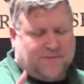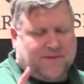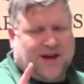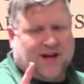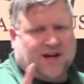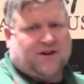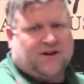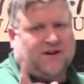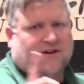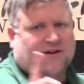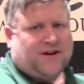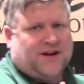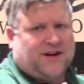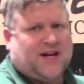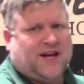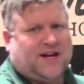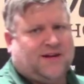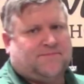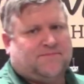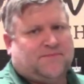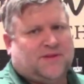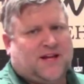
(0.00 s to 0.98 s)

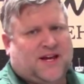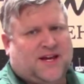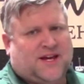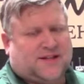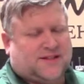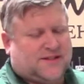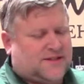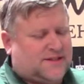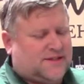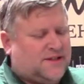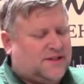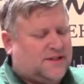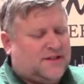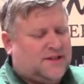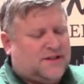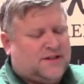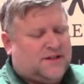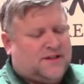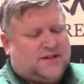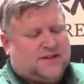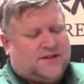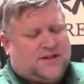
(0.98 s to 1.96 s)
Hurricane blanks
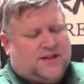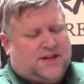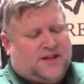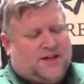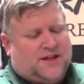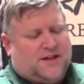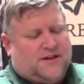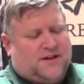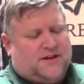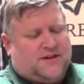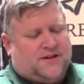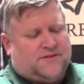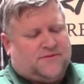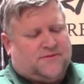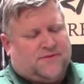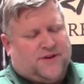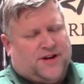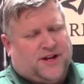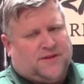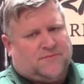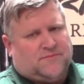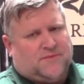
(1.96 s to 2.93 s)
in
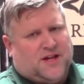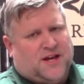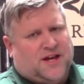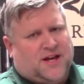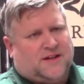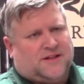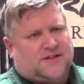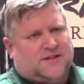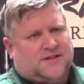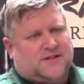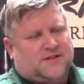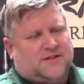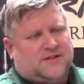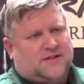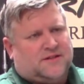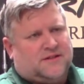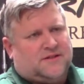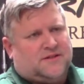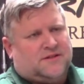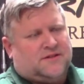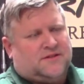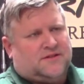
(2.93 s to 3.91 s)
ring blanks,
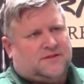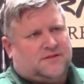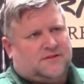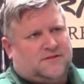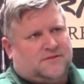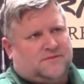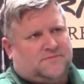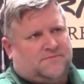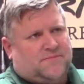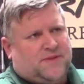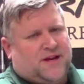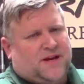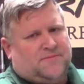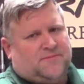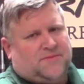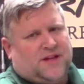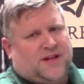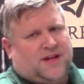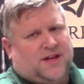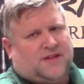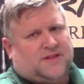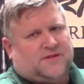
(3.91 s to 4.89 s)
pen
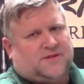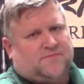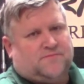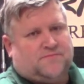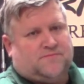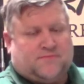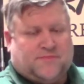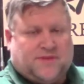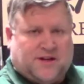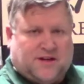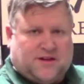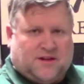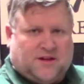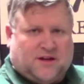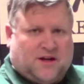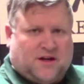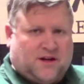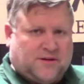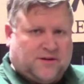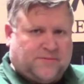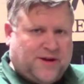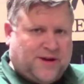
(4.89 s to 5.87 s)
blanks,
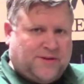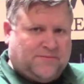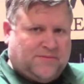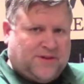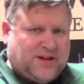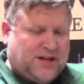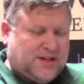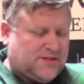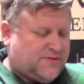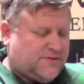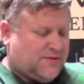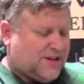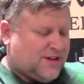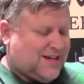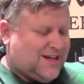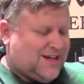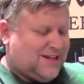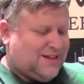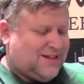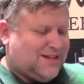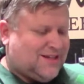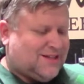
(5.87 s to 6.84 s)
long pen blanks for
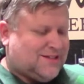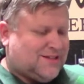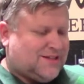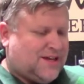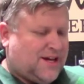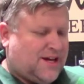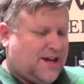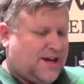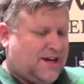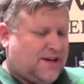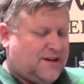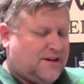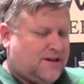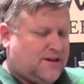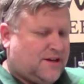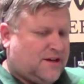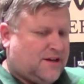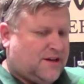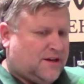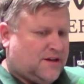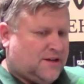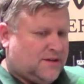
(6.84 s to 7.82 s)
kitless, and
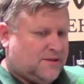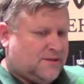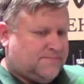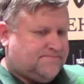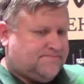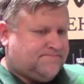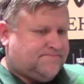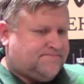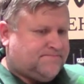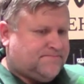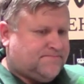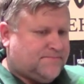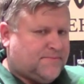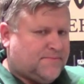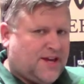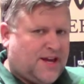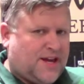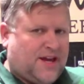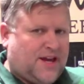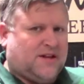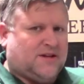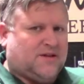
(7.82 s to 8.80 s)

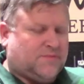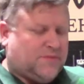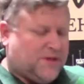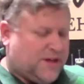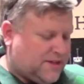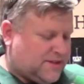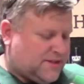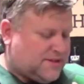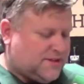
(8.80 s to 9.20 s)
handle blanks.